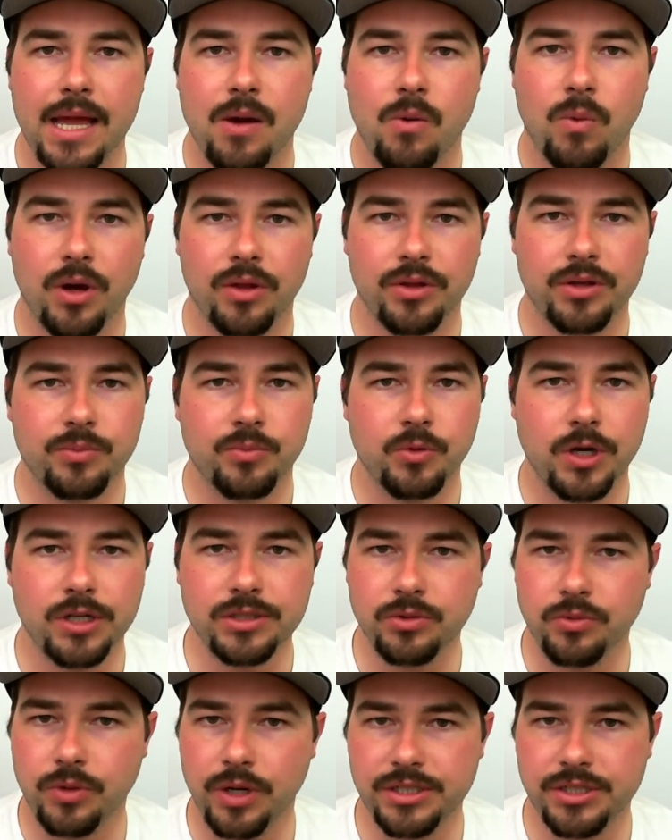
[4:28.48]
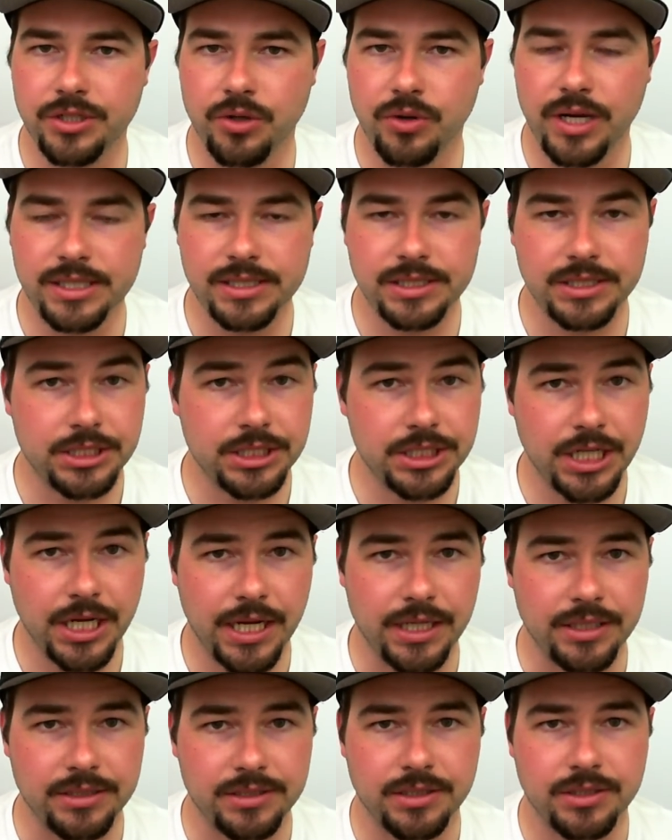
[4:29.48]
Well, the compression ratio hasn't
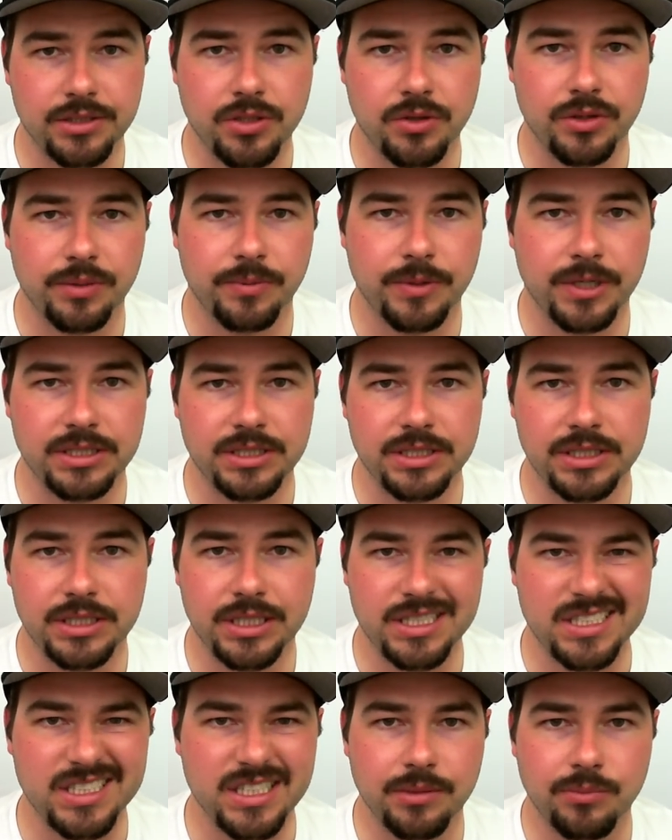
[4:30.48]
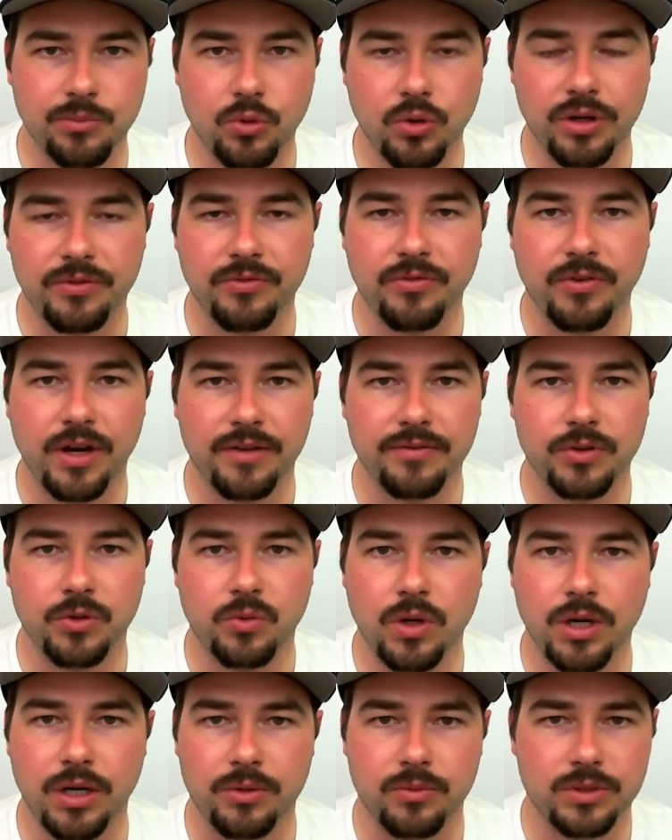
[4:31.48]
changed. It's only about
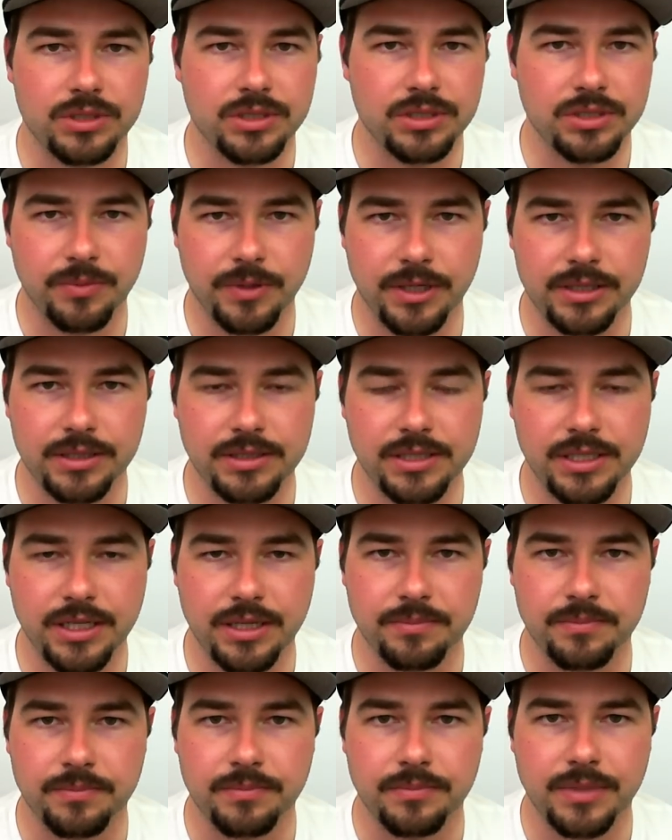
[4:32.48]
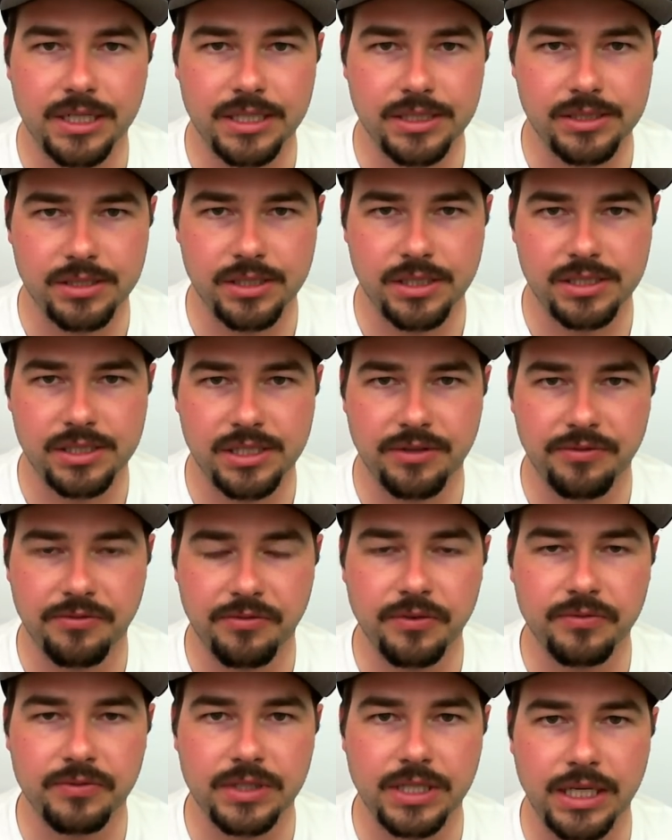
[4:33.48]
16.5:1, which is about the same as a
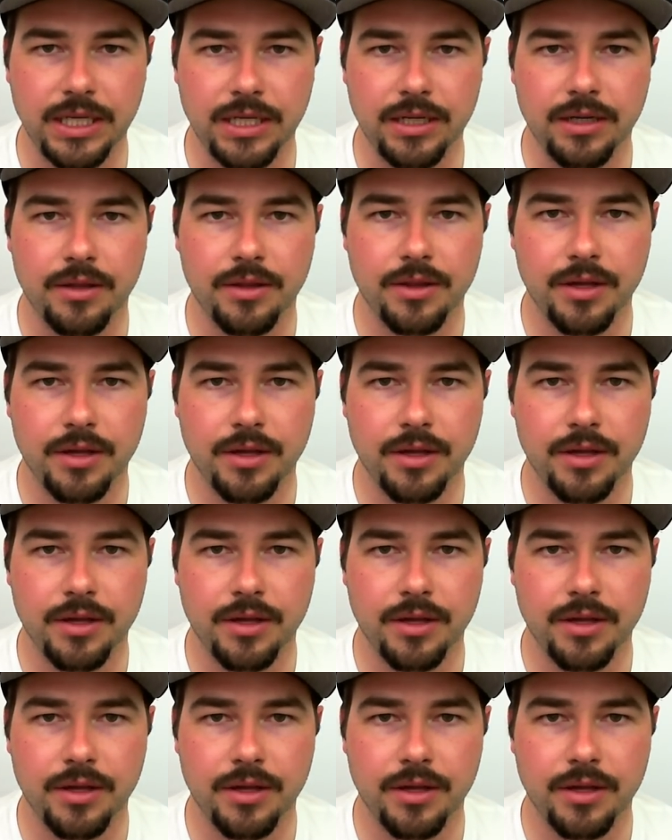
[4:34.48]
C15.